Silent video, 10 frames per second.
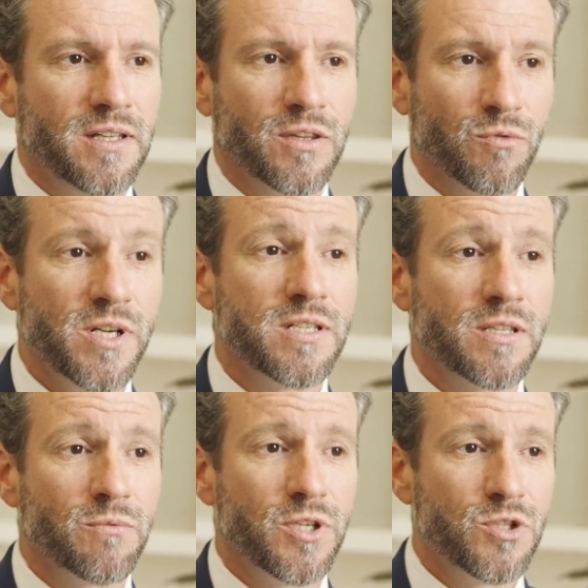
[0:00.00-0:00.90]
The reason
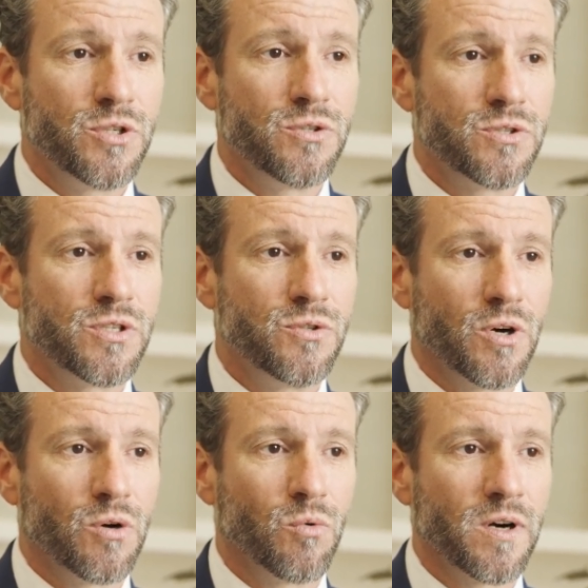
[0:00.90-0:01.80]
that we choose to do
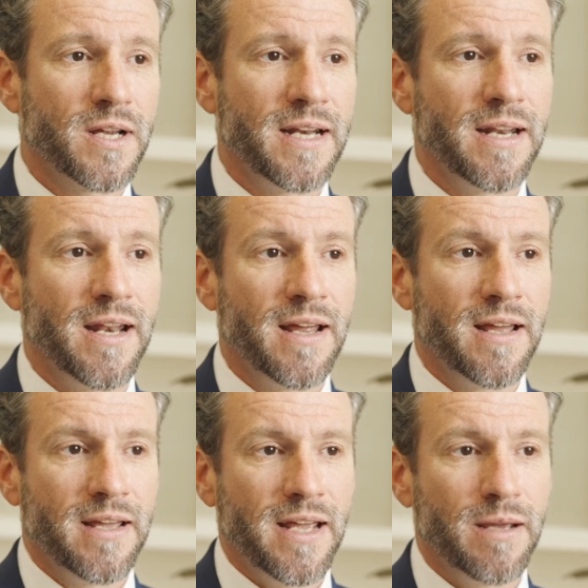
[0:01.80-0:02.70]
our work at an
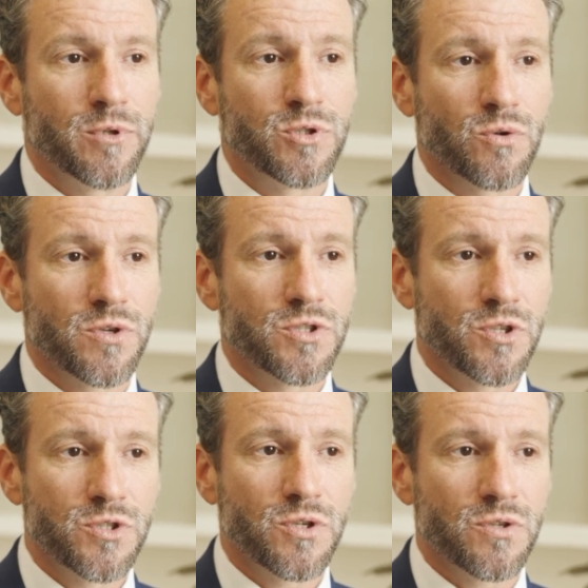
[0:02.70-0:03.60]
ambulatory
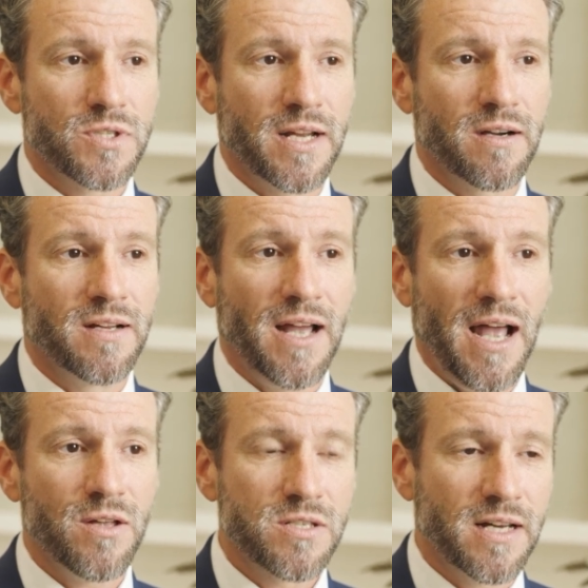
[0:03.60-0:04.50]
surgical center
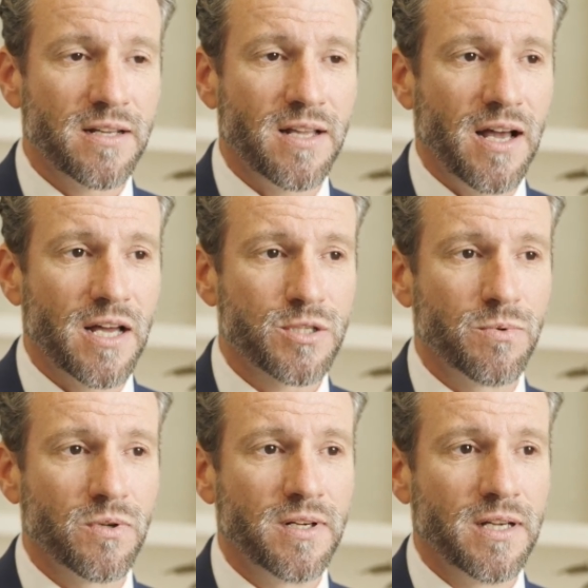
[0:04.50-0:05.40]
outside of the hospital